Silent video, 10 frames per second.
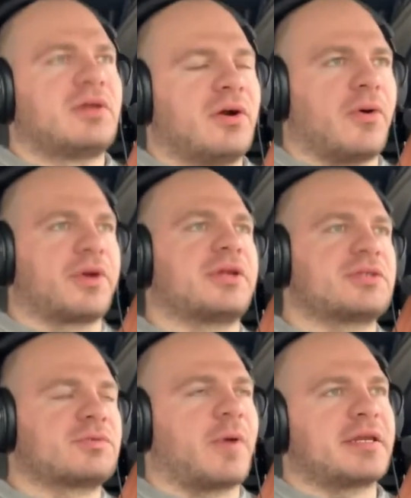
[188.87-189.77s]
Or you
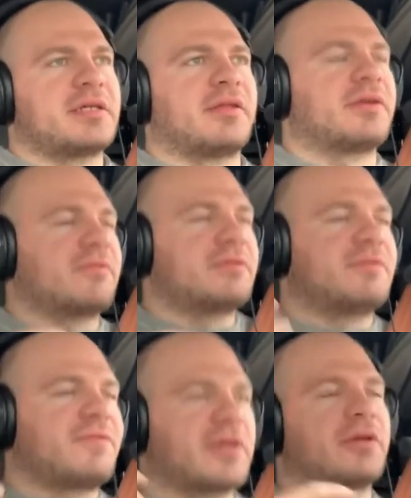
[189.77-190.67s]
just wait till you
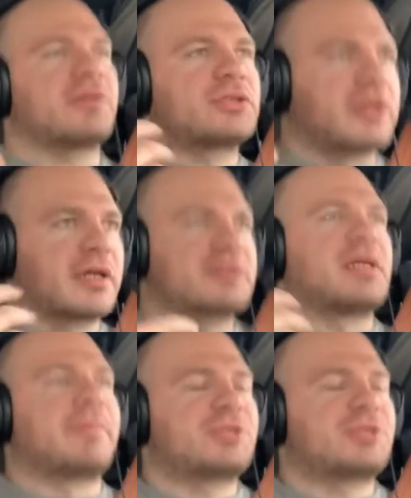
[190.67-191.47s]
feel your truck stop